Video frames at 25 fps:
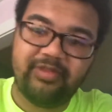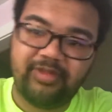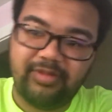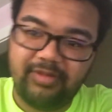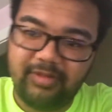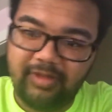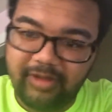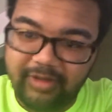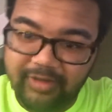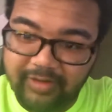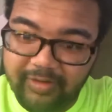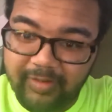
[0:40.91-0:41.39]

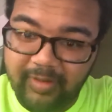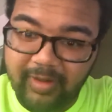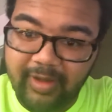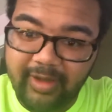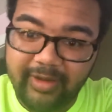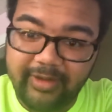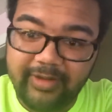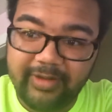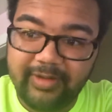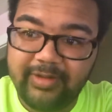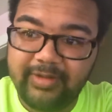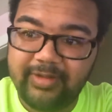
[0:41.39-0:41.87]
later
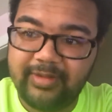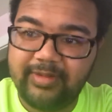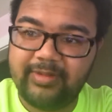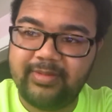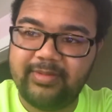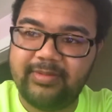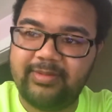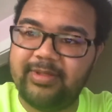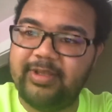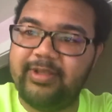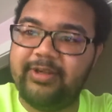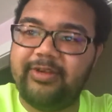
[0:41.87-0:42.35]
on,
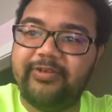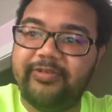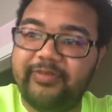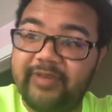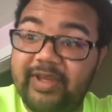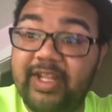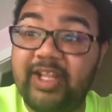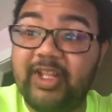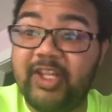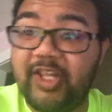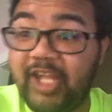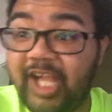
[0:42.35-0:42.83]
you know,
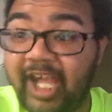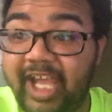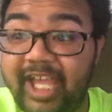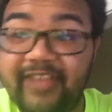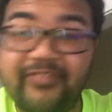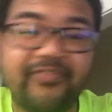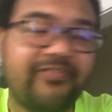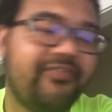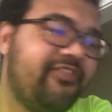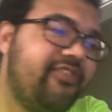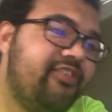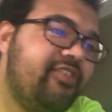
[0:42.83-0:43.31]
in
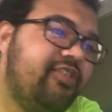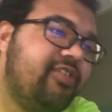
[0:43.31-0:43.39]
life,